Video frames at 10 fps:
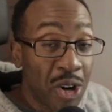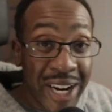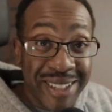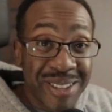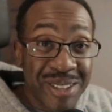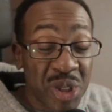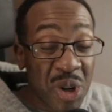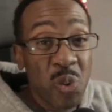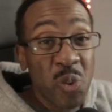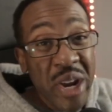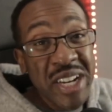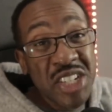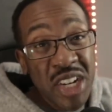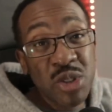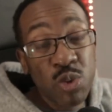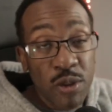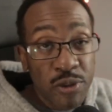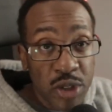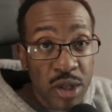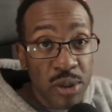All right, so we just
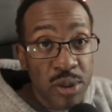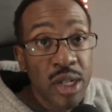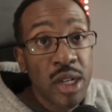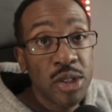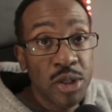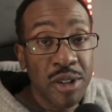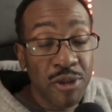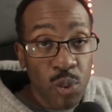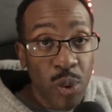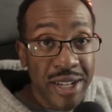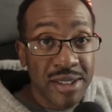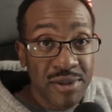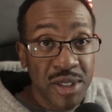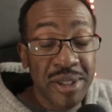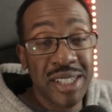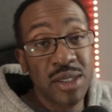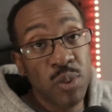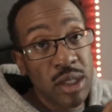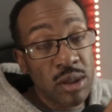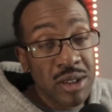reviewed two different ways of doing
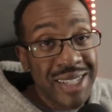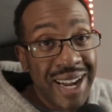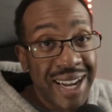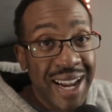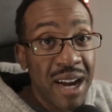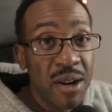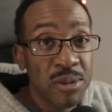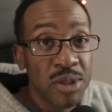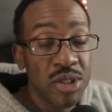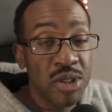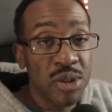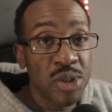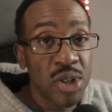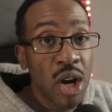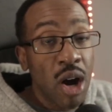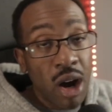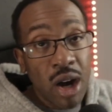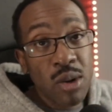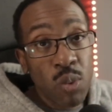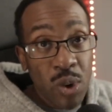this. We looked at how to use
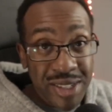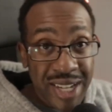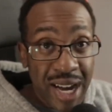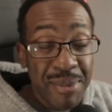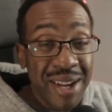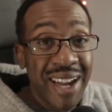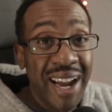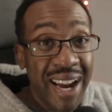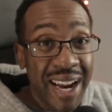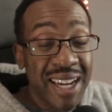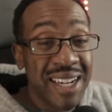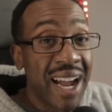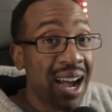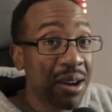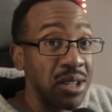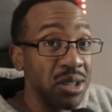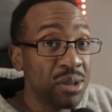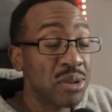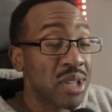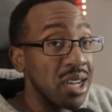on WhatsApp and how to
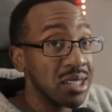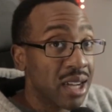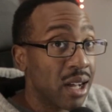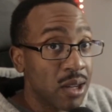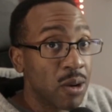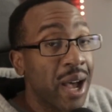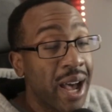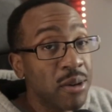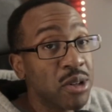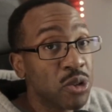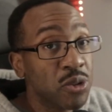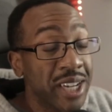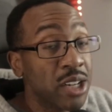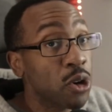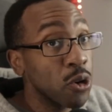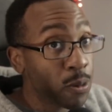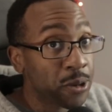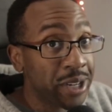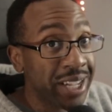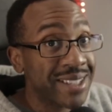use Adalo, how to create Uber